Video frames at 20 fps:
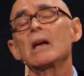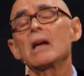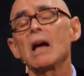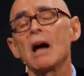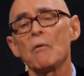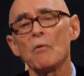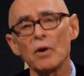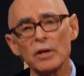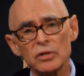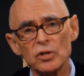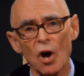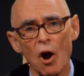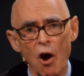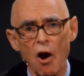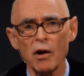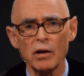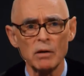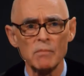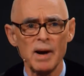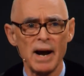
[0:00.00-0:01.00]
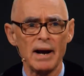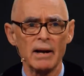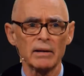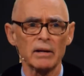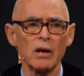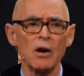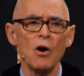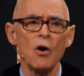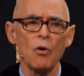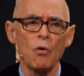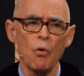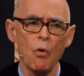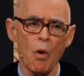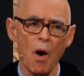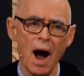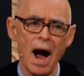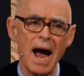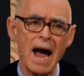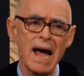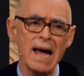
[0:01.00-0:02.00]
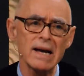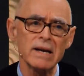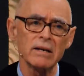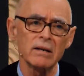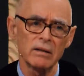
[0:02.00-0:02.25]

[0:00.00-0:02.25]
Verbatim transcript: I want to talk about why